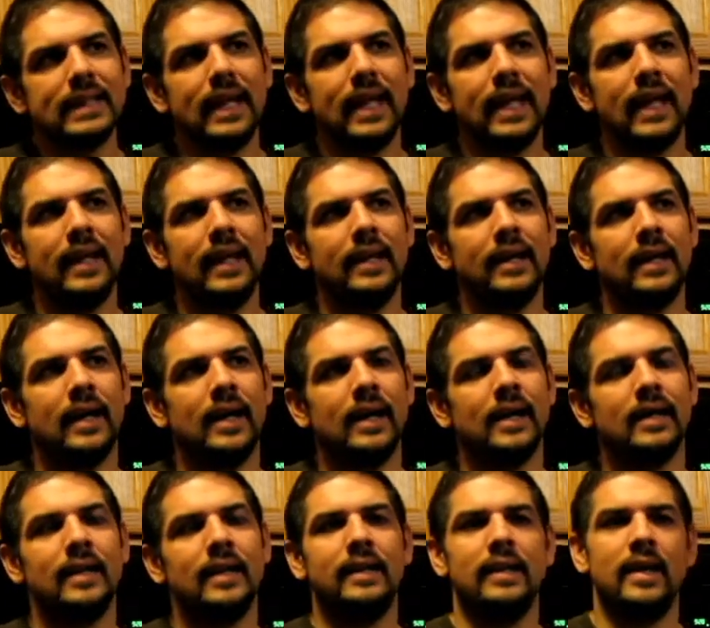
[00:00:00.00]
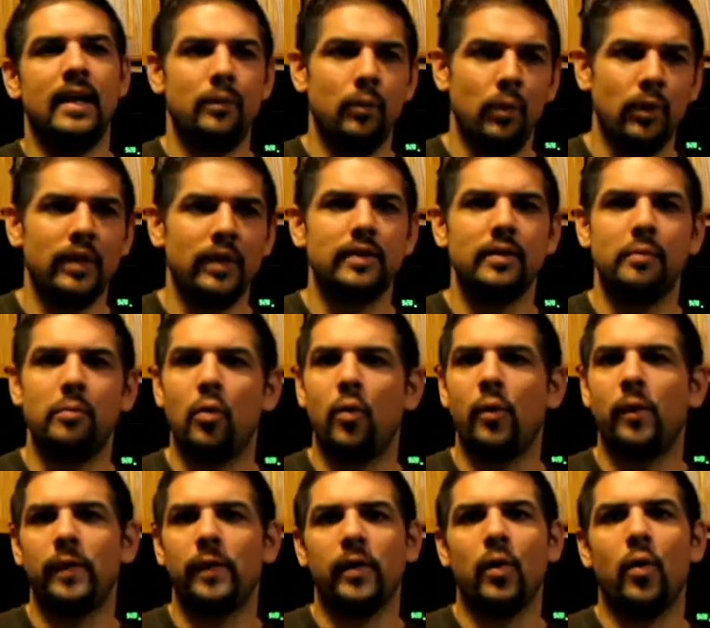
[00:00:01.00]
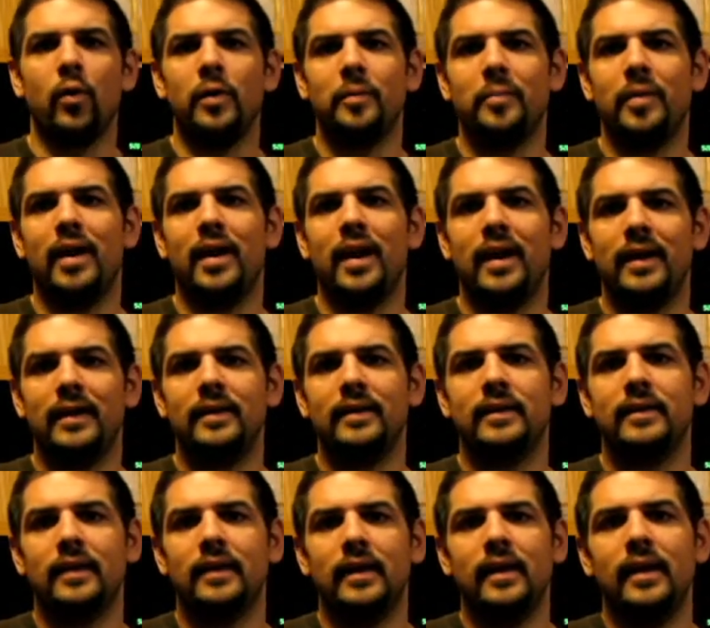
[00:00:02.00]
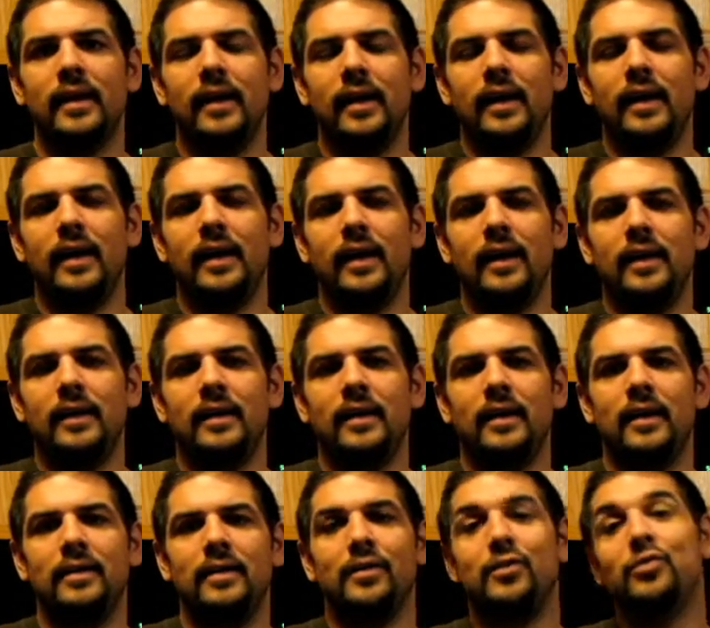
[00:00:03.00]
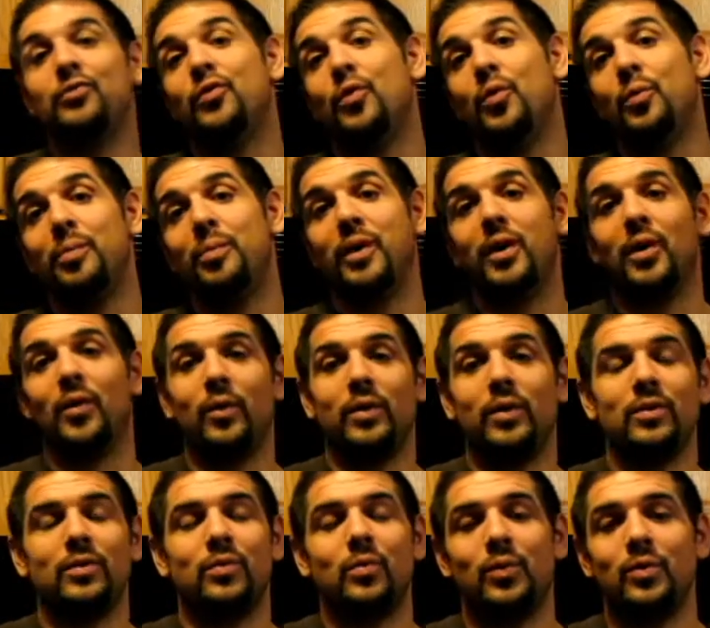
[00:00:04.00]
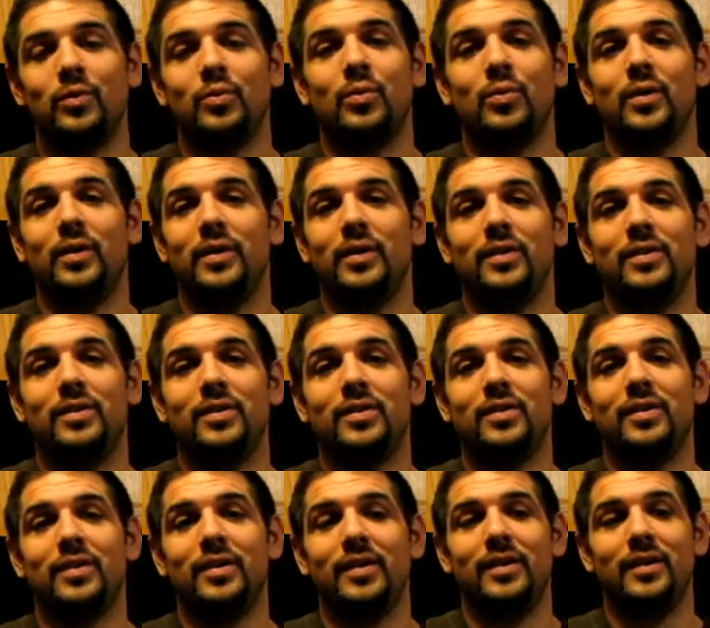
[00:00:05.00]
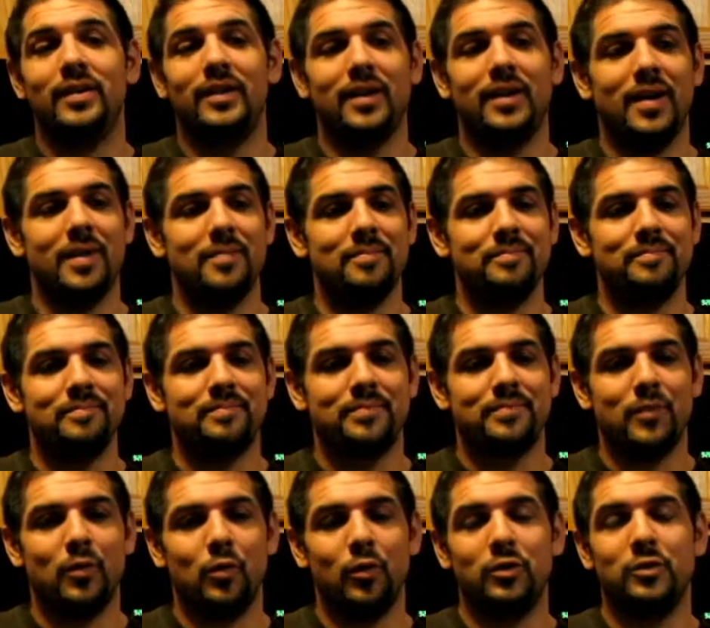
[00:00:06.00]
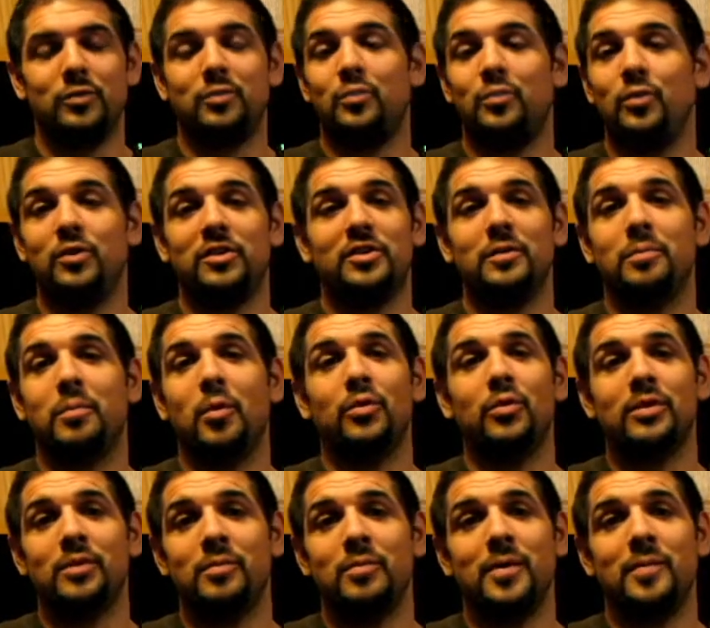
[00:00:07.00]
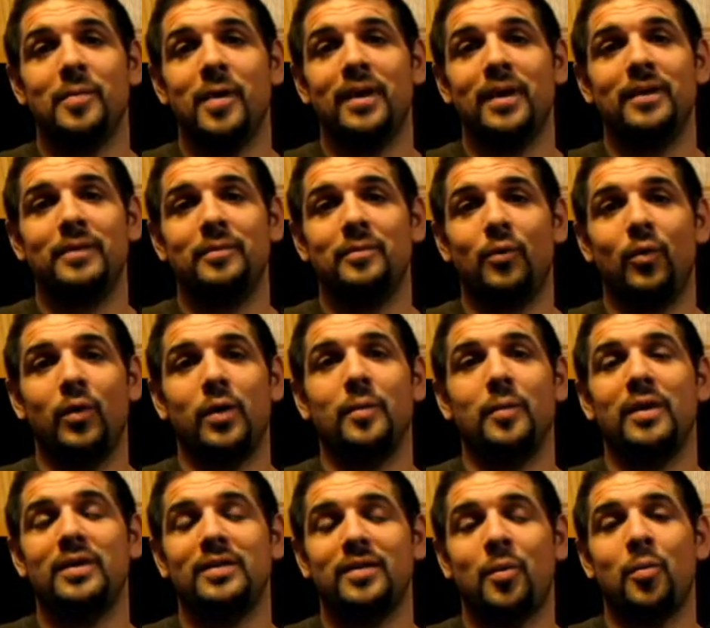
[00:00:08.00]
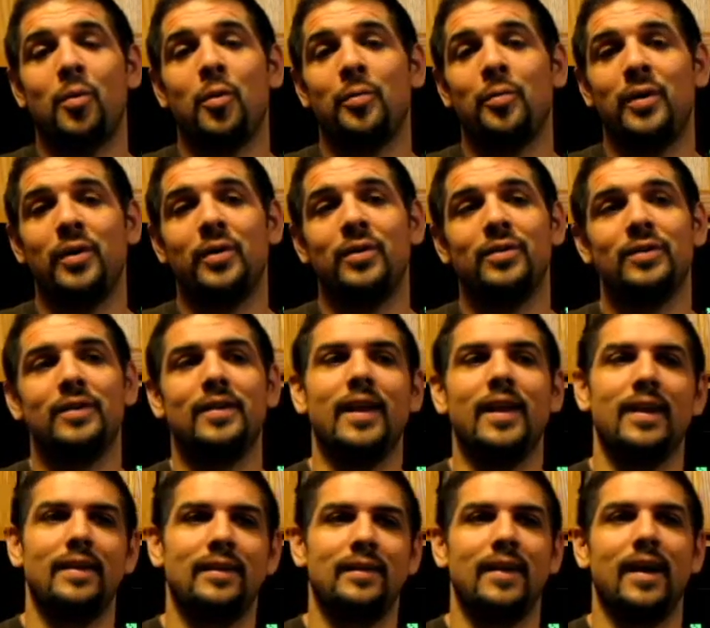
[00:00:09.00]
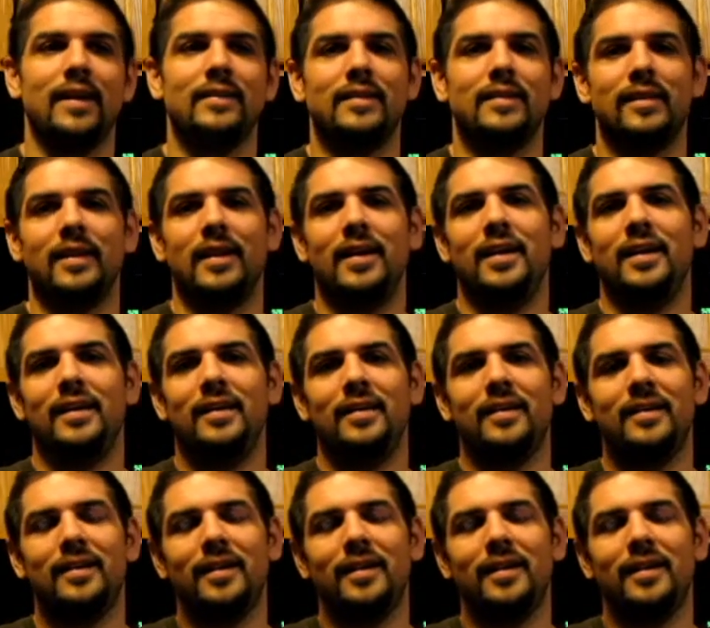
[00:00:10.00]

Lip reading: and then we'll get the porter going behind it. And this fruit beer was really just the was supposed to be one of my summer beers that got delayed,